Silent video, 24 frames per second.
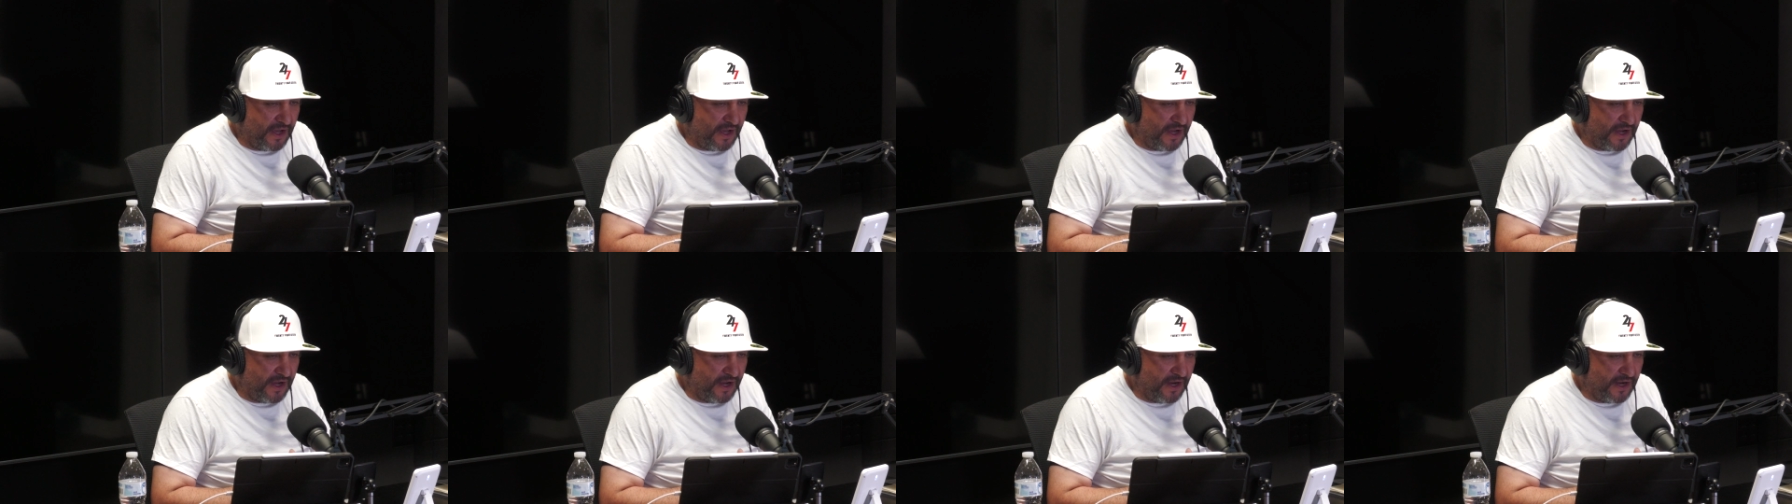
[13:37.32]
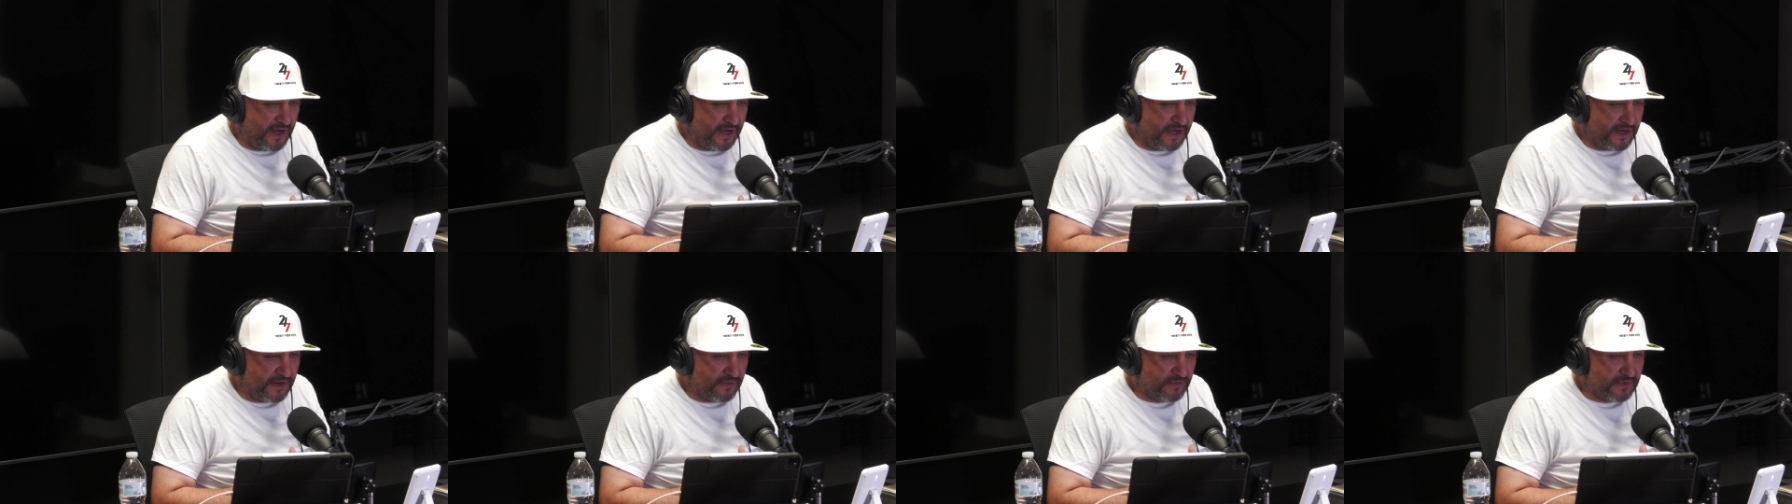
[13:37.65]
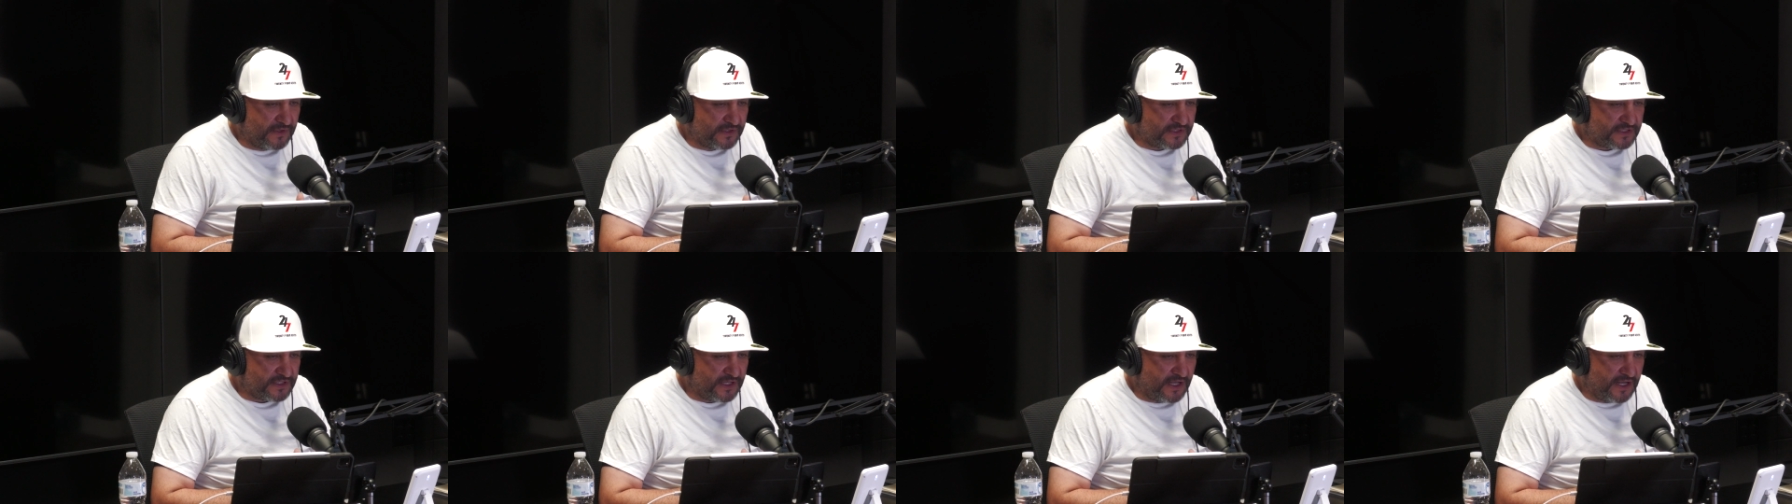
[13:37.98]
And it
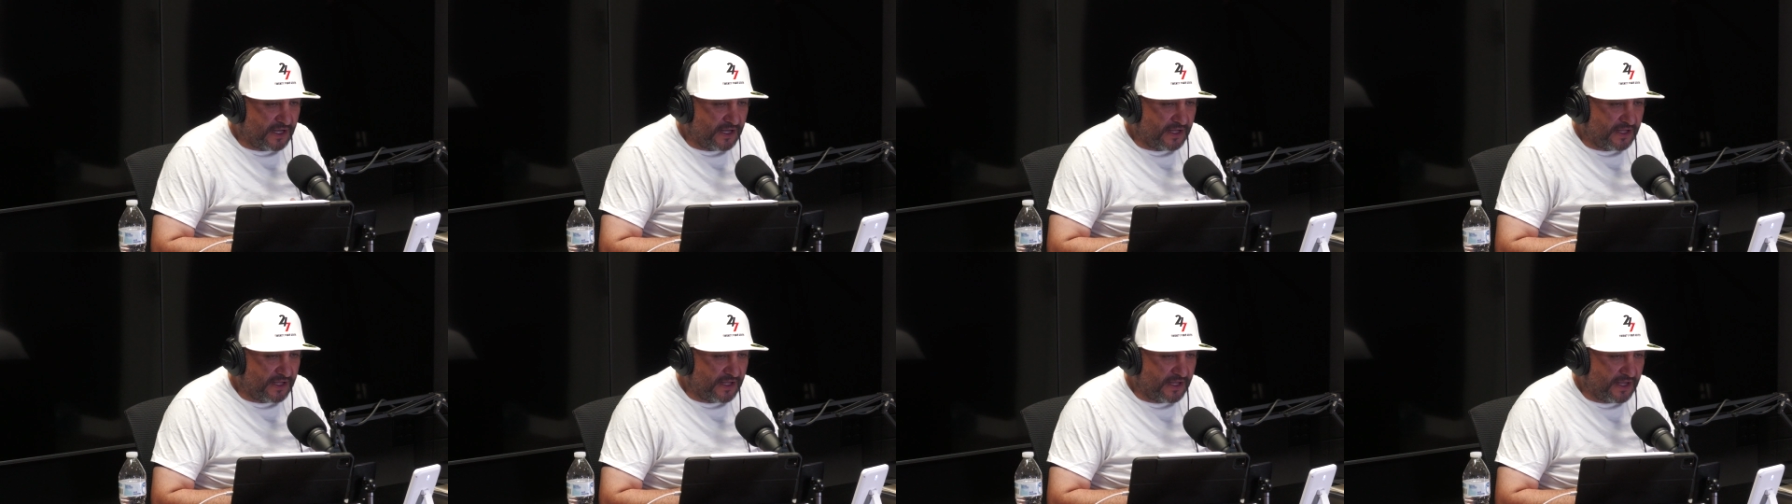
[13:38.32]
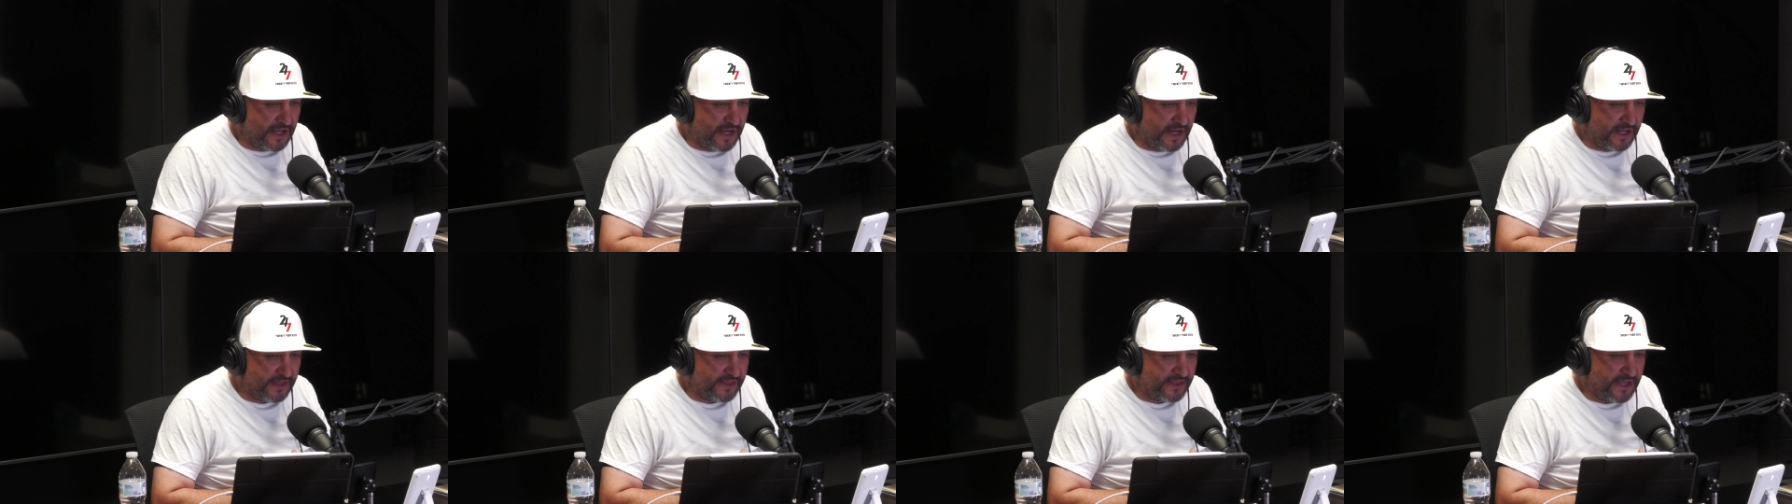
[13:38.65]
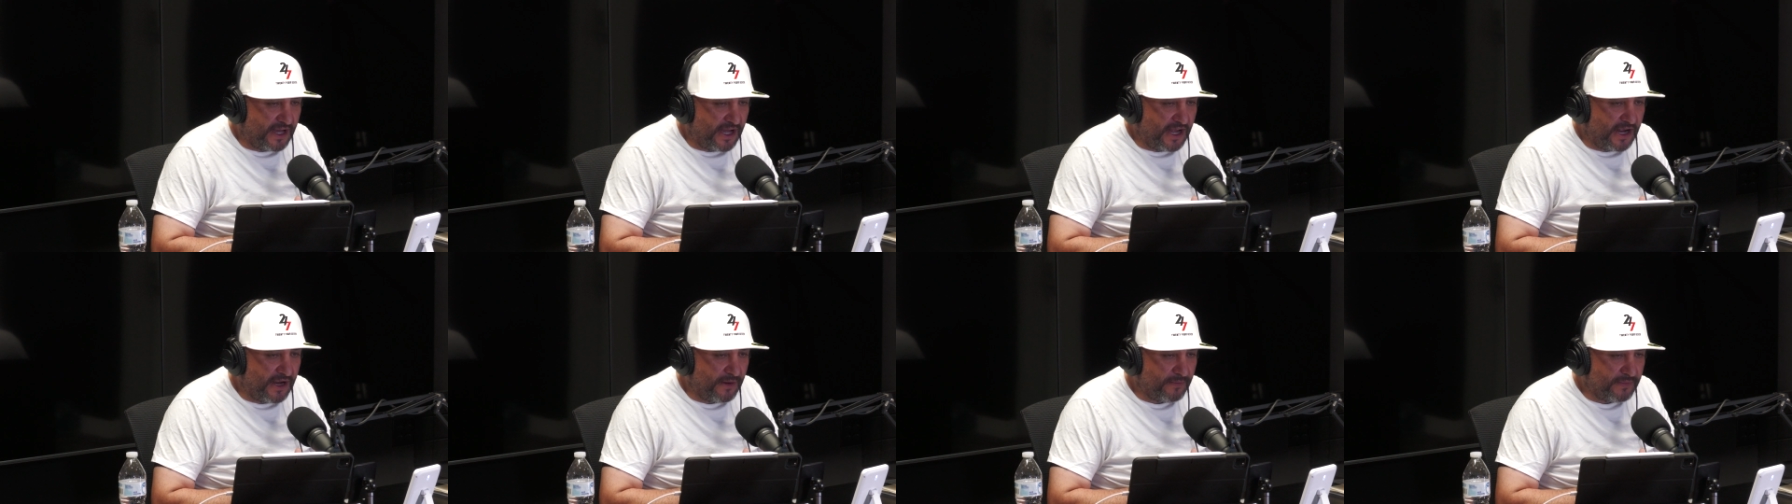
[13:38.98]
was a
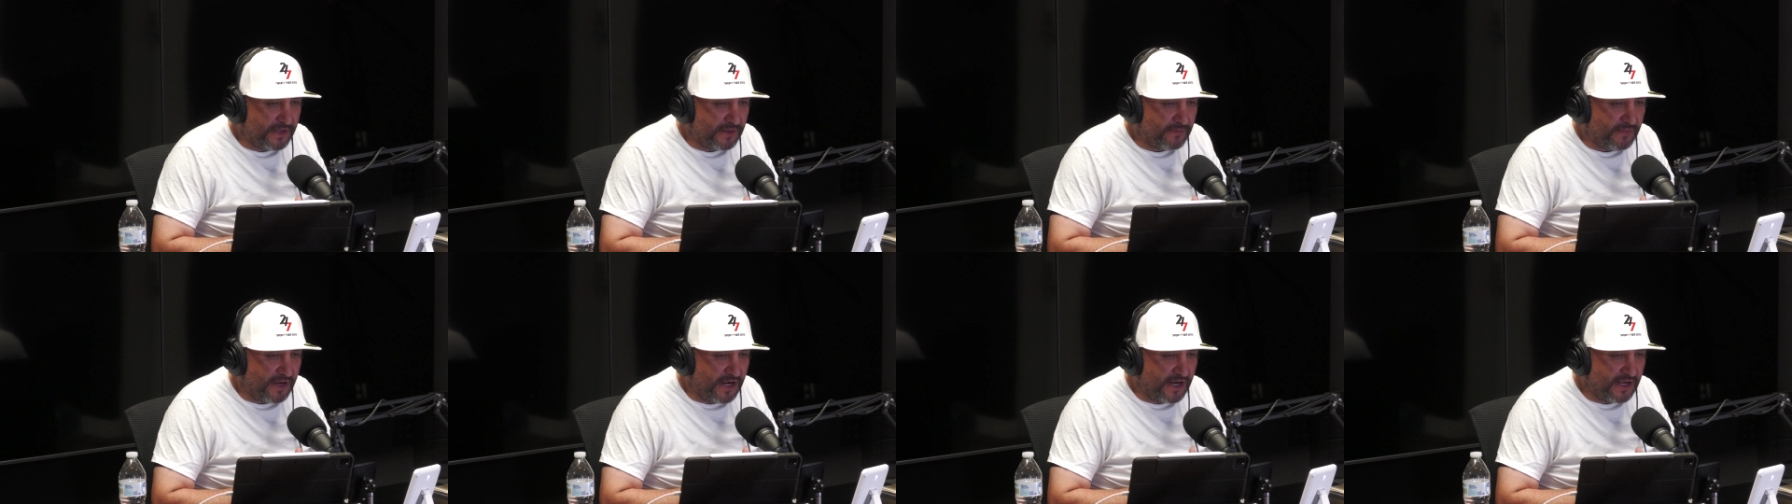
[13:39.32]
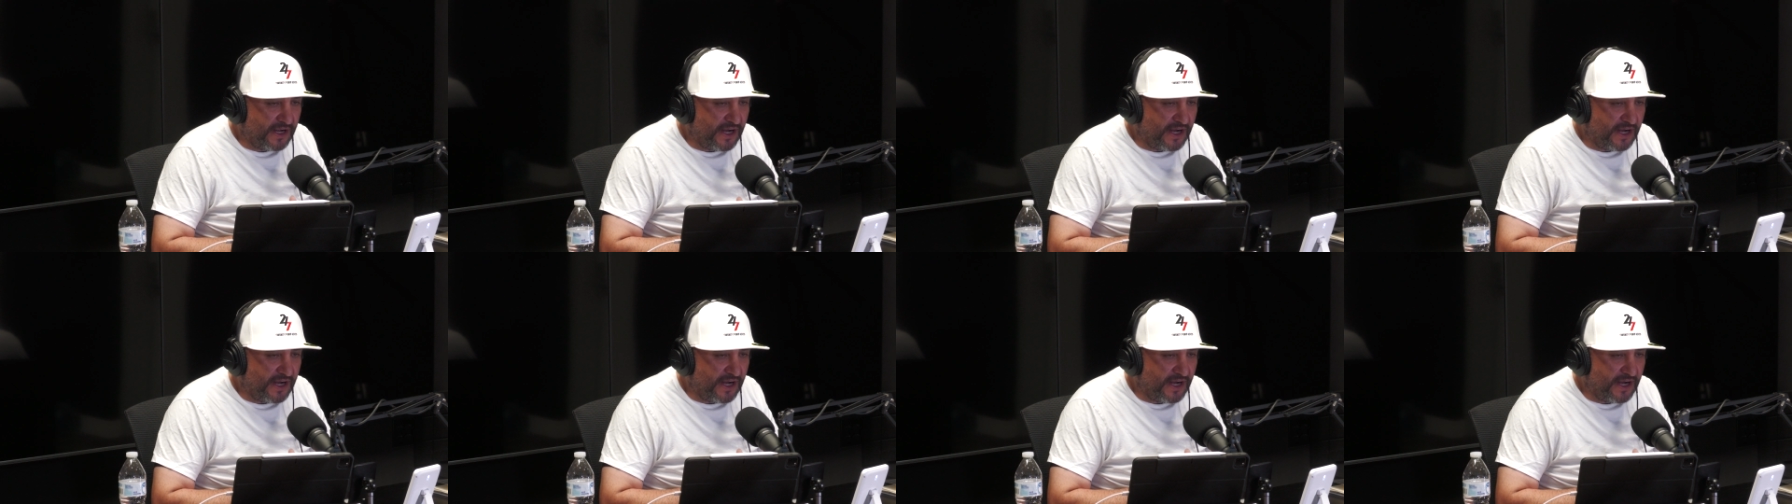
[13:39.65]
time in my